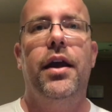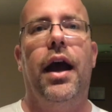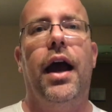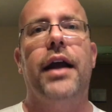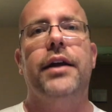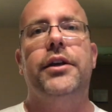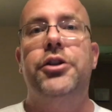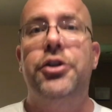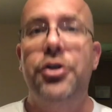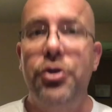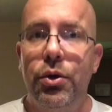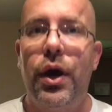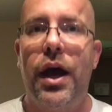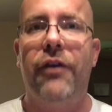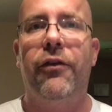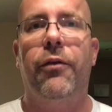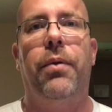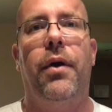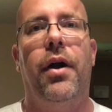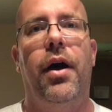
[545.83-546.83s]
I do
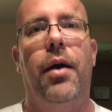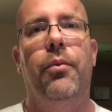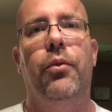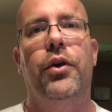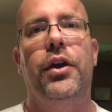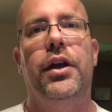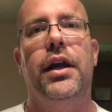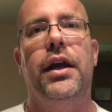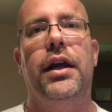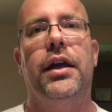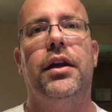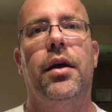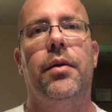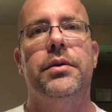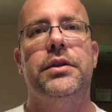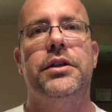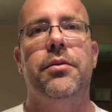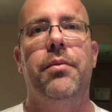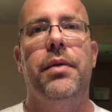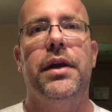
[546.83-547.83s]
have a problem when it
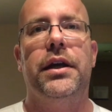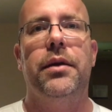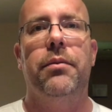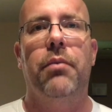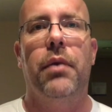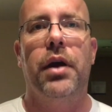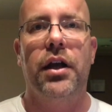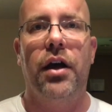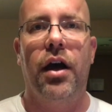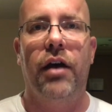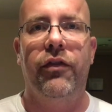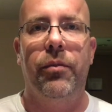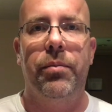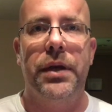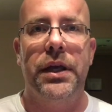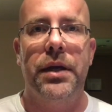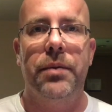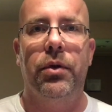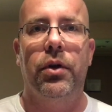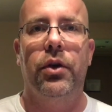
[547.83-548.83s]
comes to making money off of
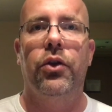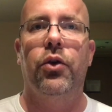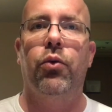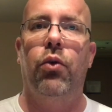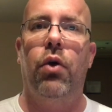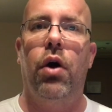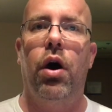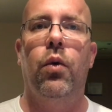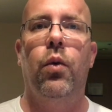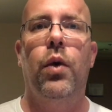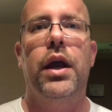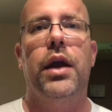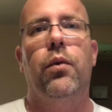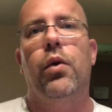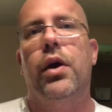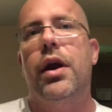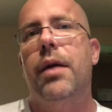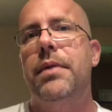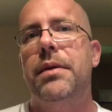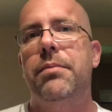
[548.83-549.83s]
people in the wrong way. And
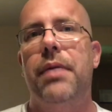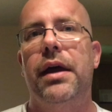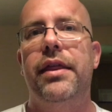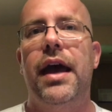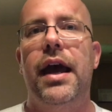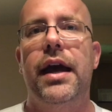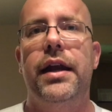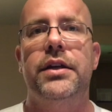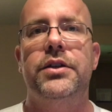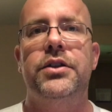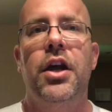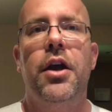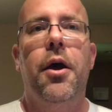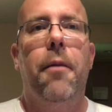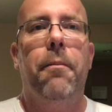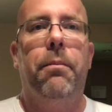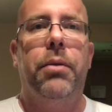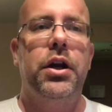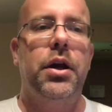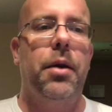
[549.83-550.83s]
what I mean by that is
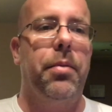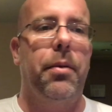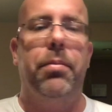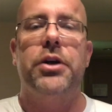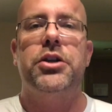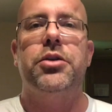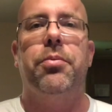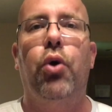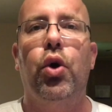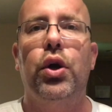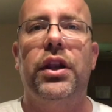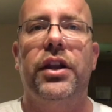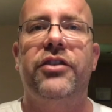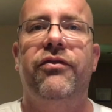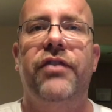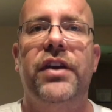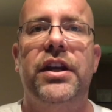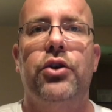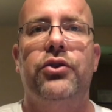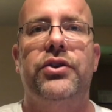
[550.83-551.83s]
putting up a bunch of pointless
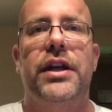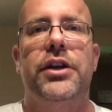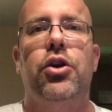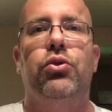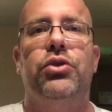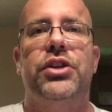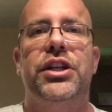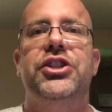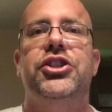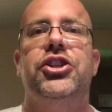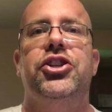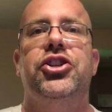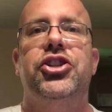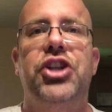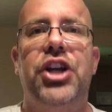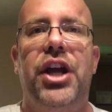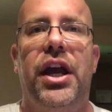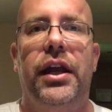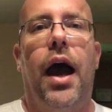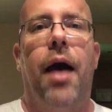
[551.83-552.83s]
videos that don't teach you
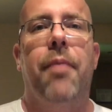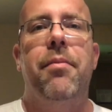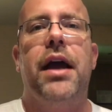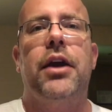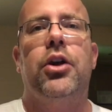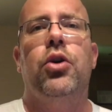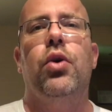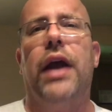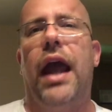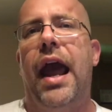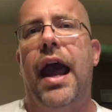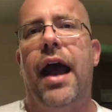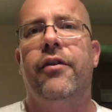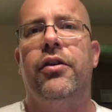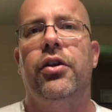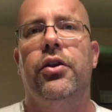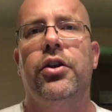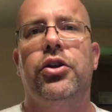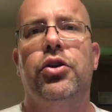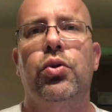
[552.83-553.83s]
shit. I'm not going
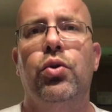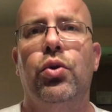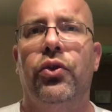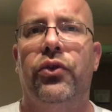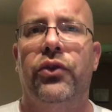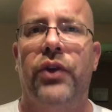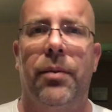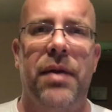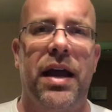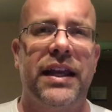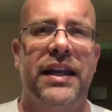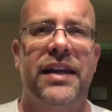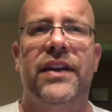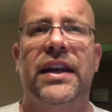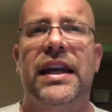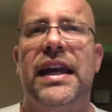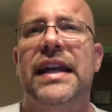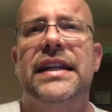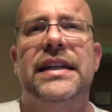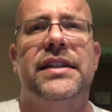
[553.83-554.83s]
after the tools. I'm not
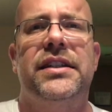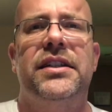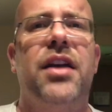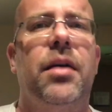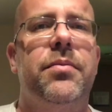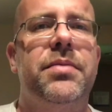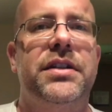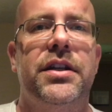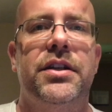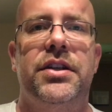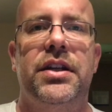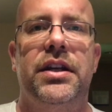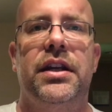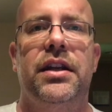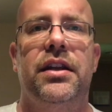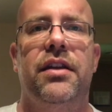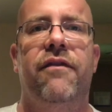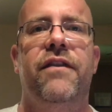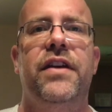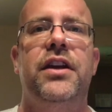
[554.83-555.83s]
giving any substance in any
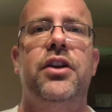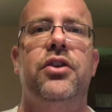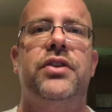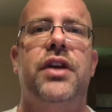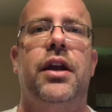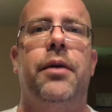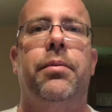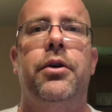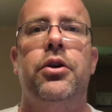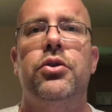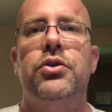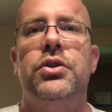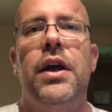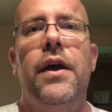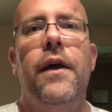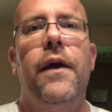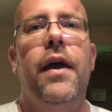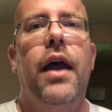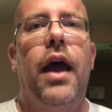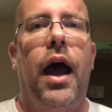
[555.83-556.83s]
of the videos that I produce.
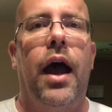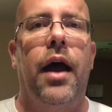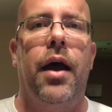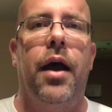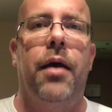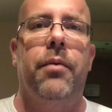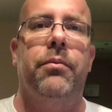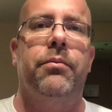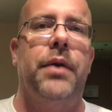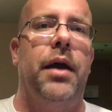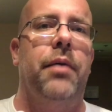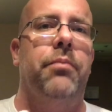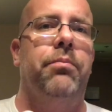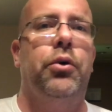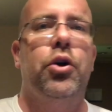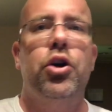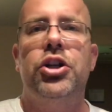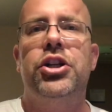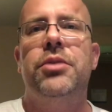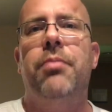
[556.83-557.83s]
I, am
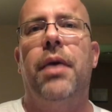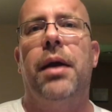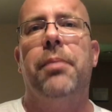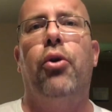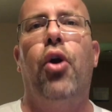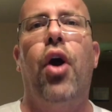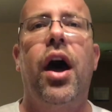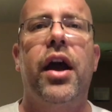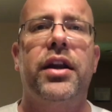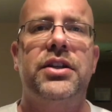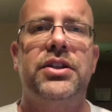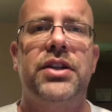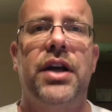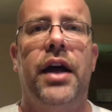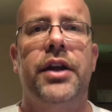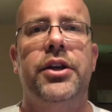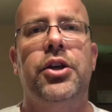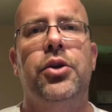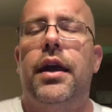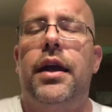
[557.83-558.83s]
pushing my products
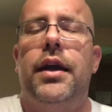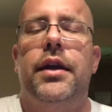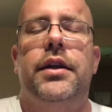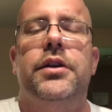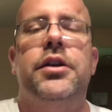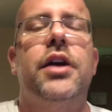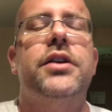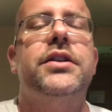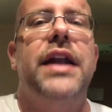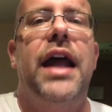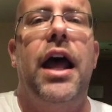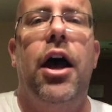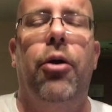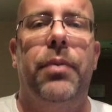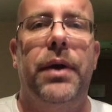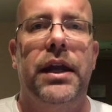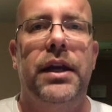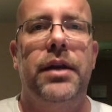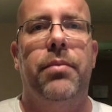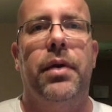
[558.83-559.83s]
on you. It doesn't
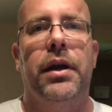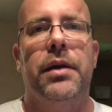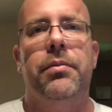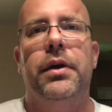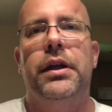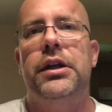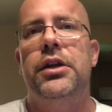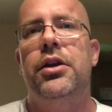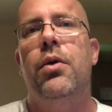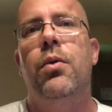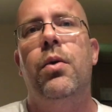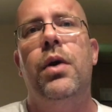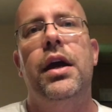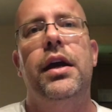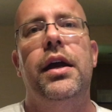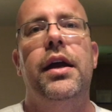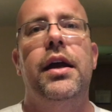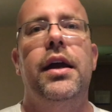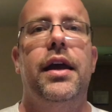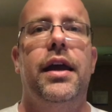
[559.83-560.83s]
help anybody. But you know
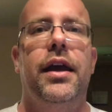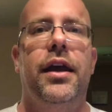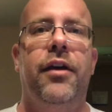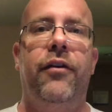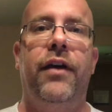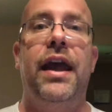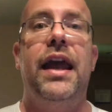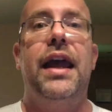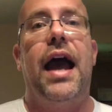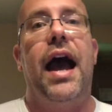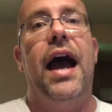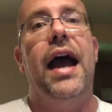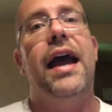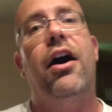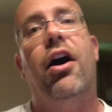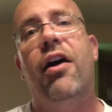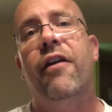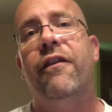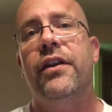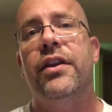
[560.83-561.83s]
what? If, hey, I
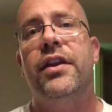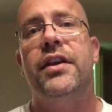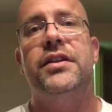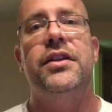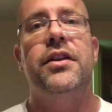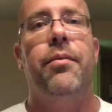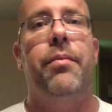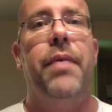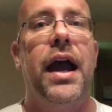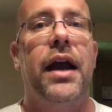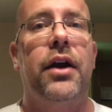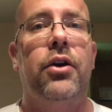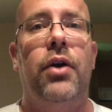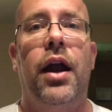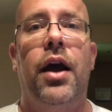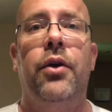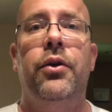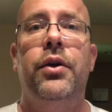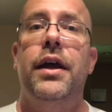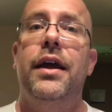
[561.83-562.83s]
offer this in the
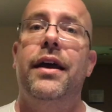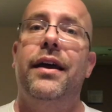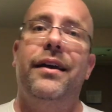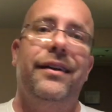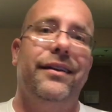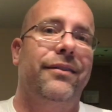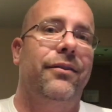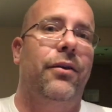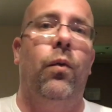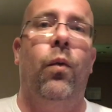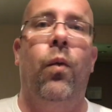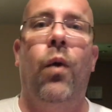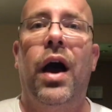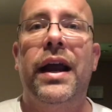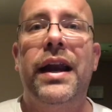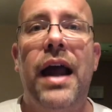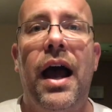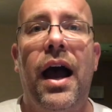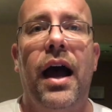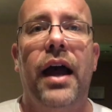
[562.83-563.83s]
background, why
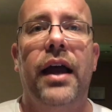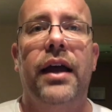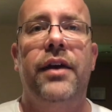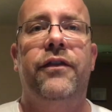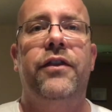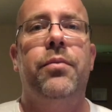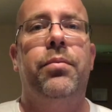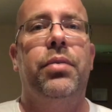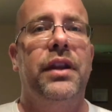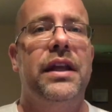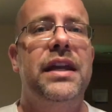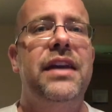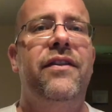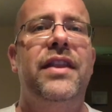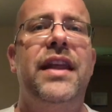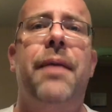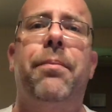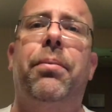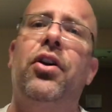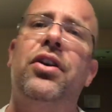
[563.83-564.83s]
not? If you believe in
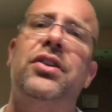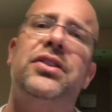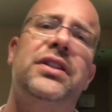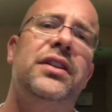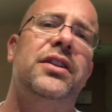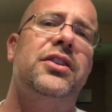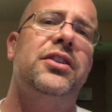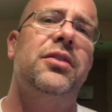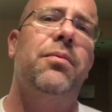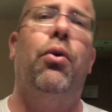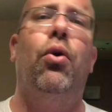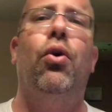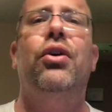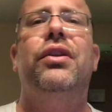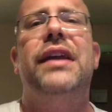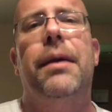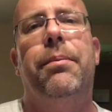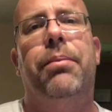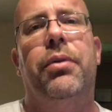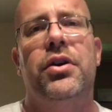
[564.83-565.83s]
that person, support
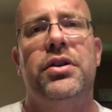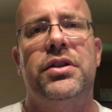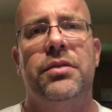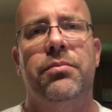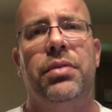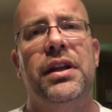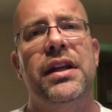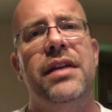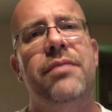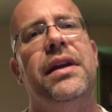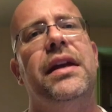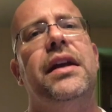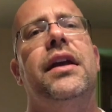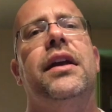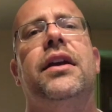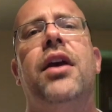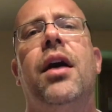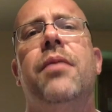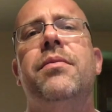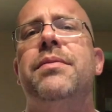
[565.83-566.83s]
that person. Believe me,
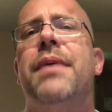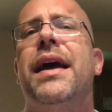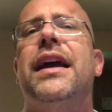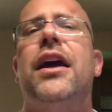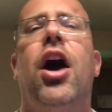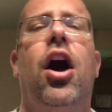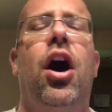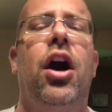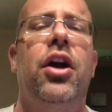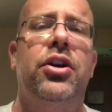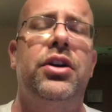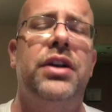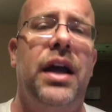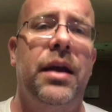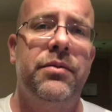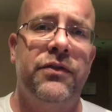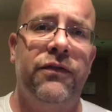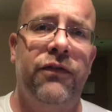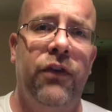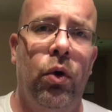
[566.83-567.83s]
it comes back a hundred
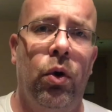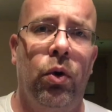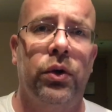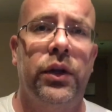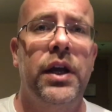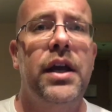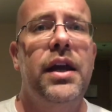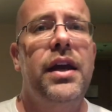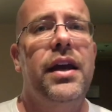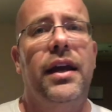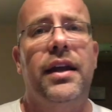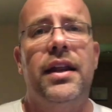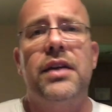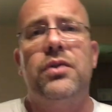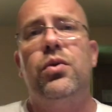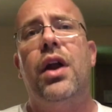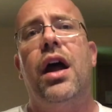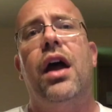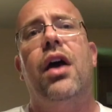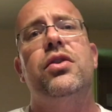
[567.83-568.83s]
times fold. And that's
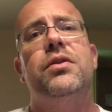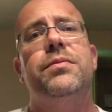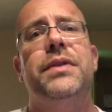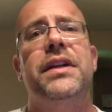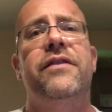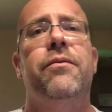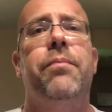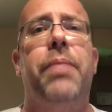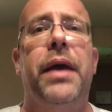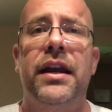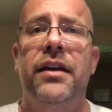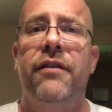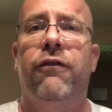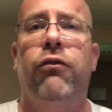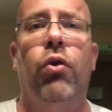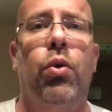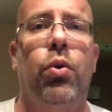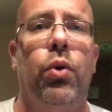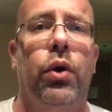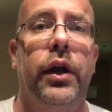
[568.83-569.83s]
what I always believe in paying it
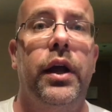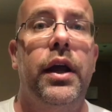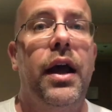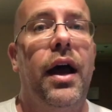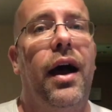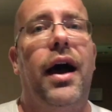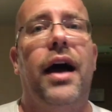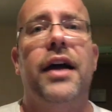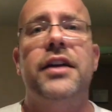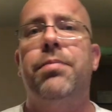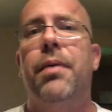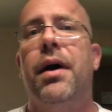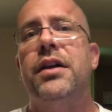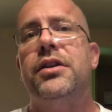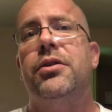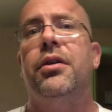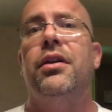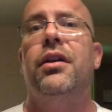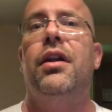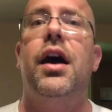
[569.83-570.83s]
forward. I
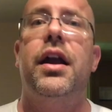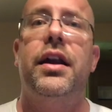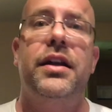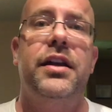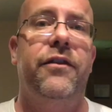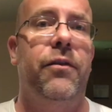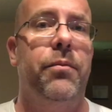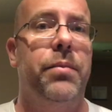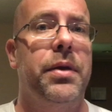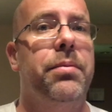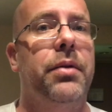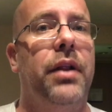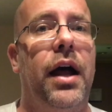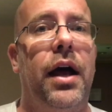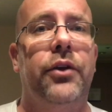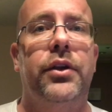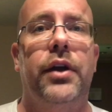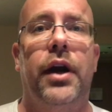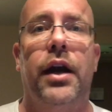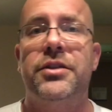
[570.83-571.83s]
sponsor a lot of different people
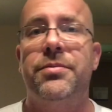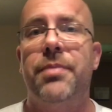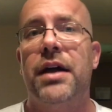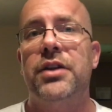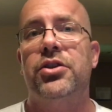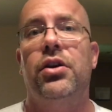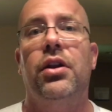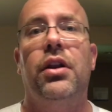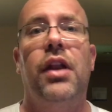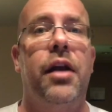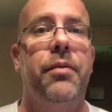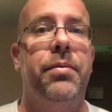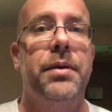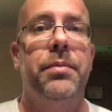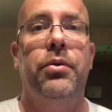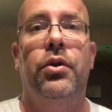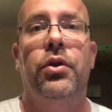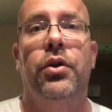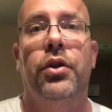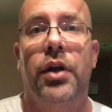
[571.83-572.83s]
out there. I sponsor a lot of
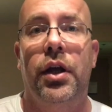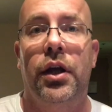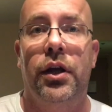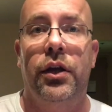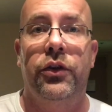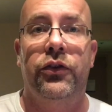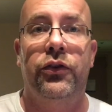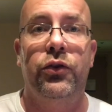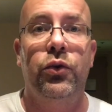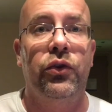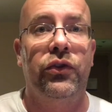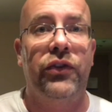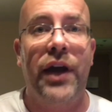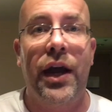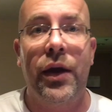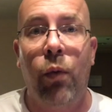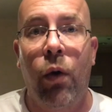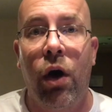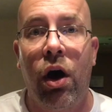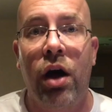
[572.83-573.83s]
people in, in
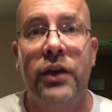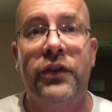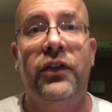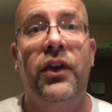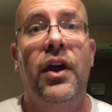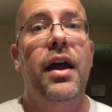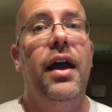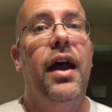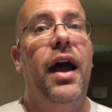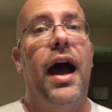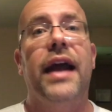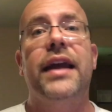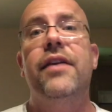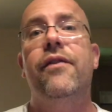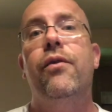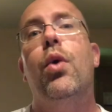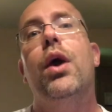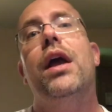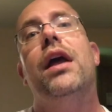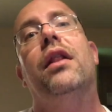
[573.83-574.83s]
suicide walks. I give
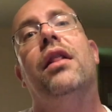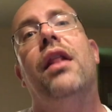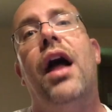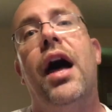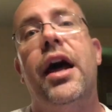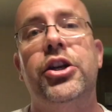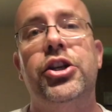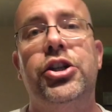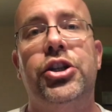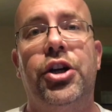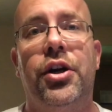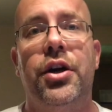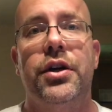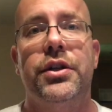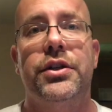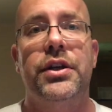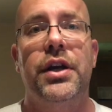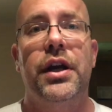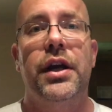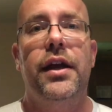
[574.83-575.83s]
away a lot of
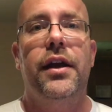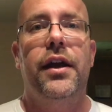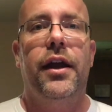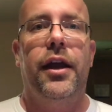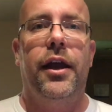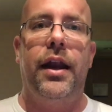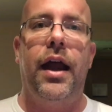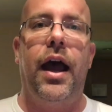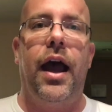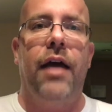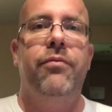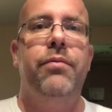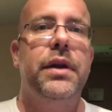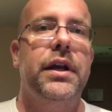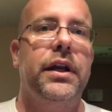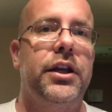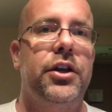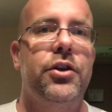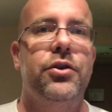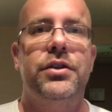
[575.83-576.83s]
shirts. And I've been
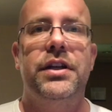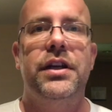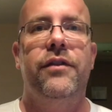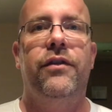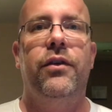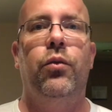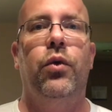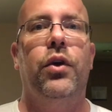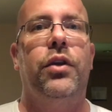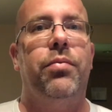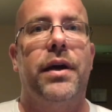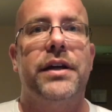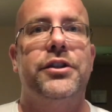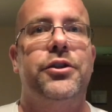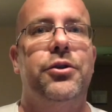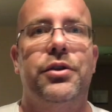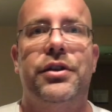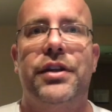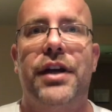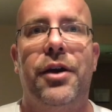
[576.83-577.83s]
accused even with my
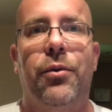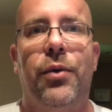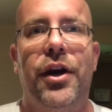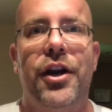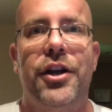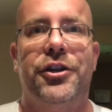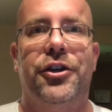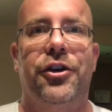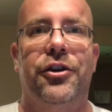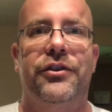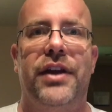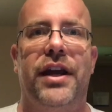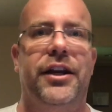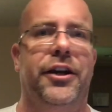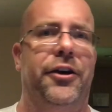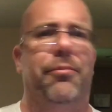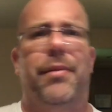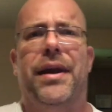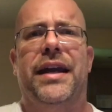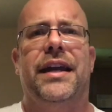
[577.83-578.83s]
suicide awareness shirts that
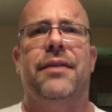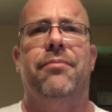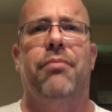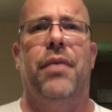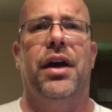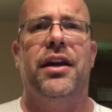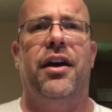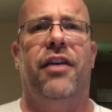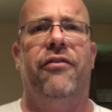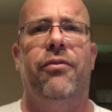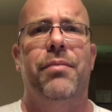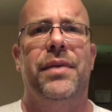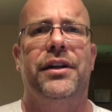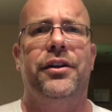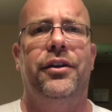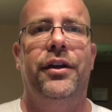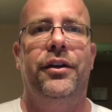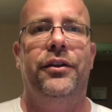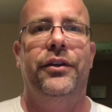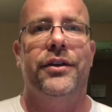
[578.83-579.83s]
you're making money off of
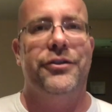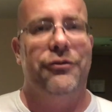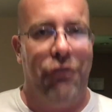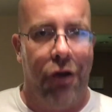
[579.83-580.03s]
mental illness.